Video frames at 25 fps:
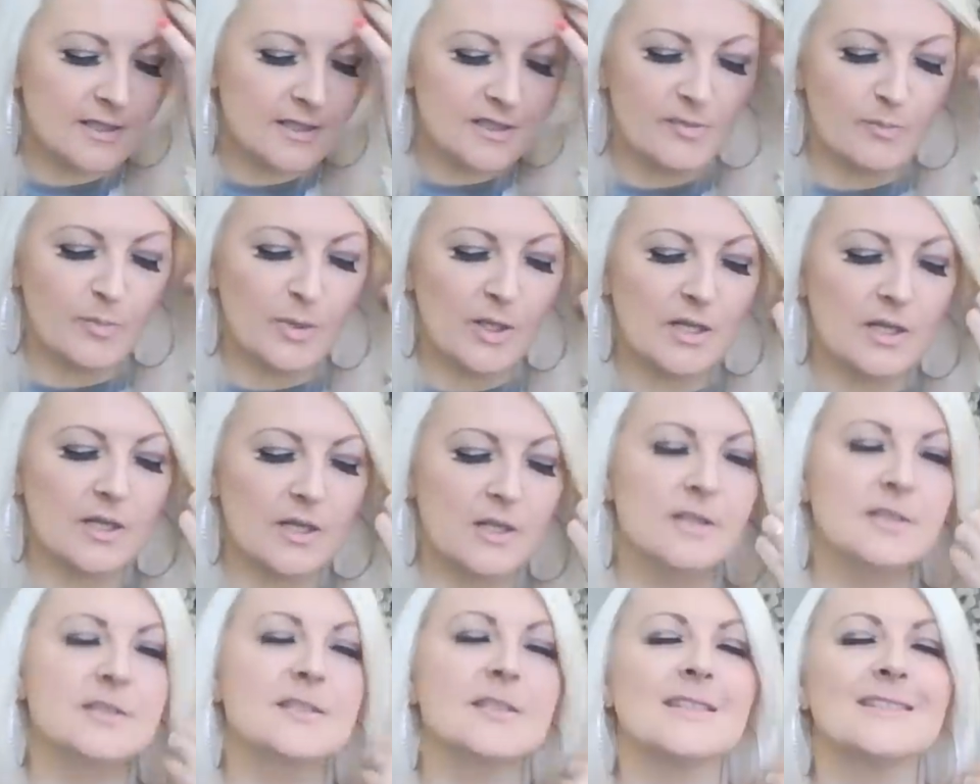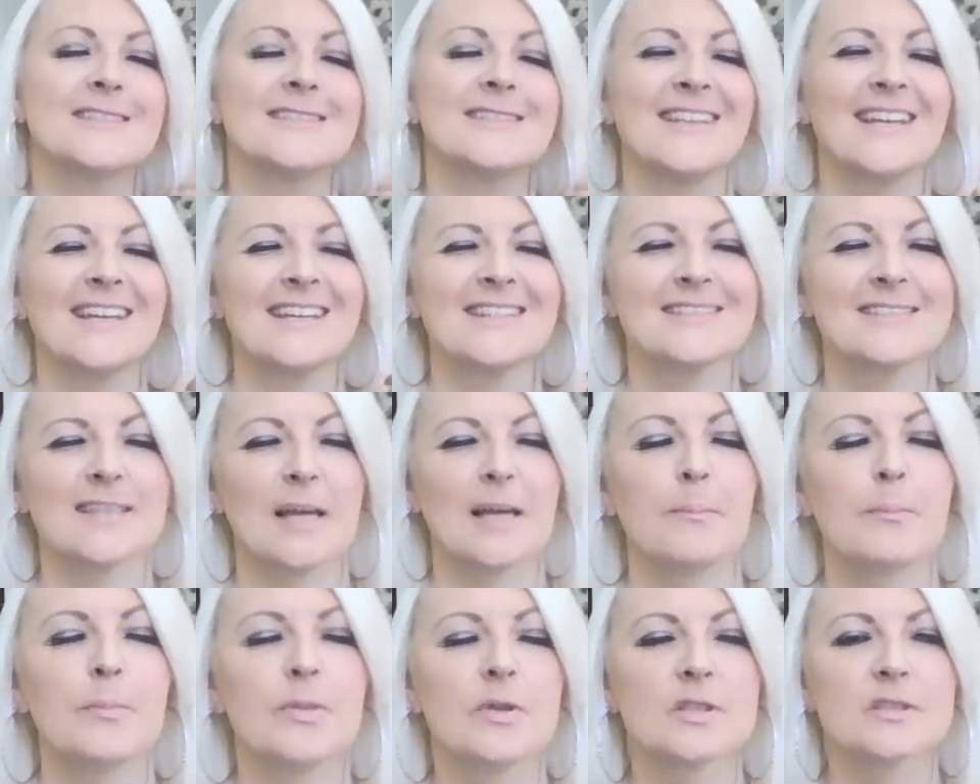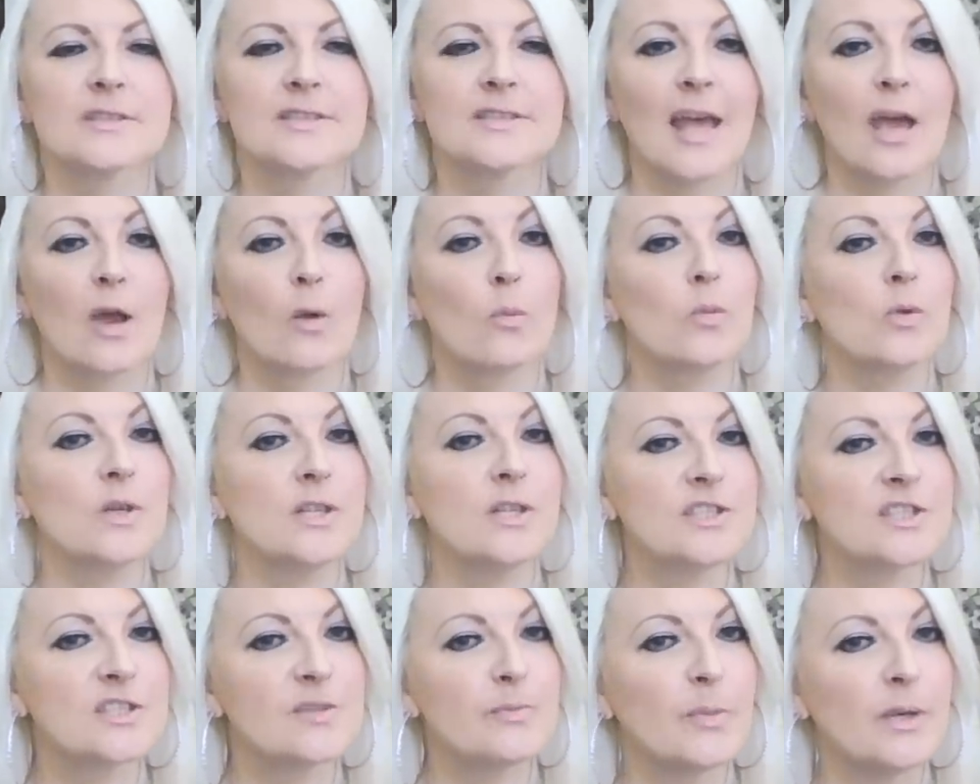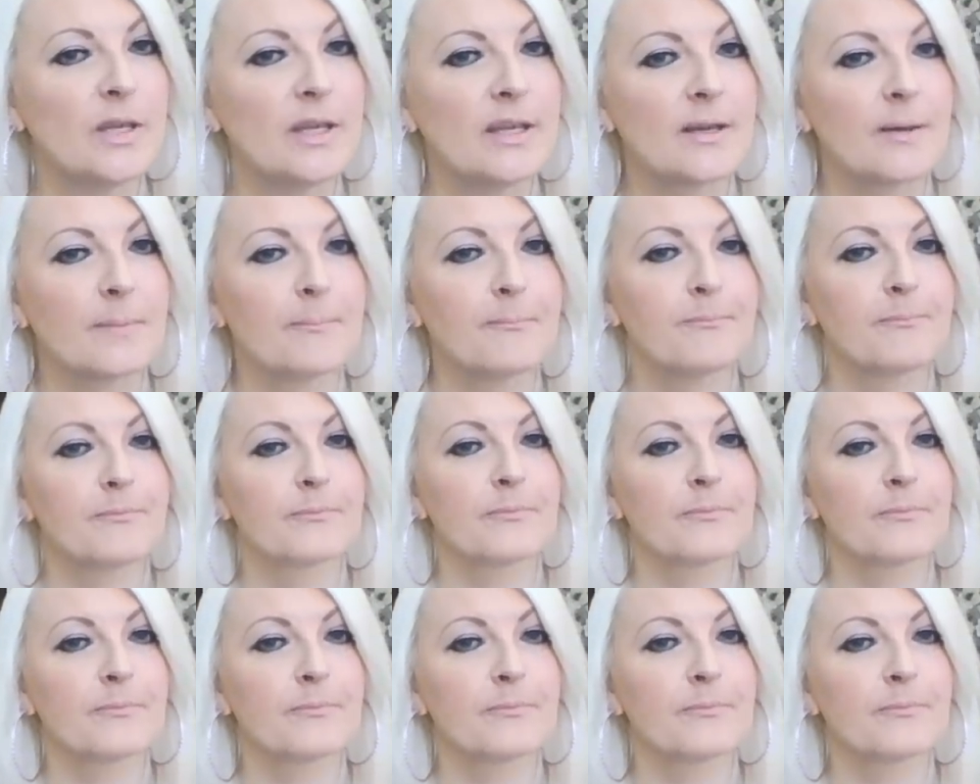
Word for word: it's because it's examples how we speak,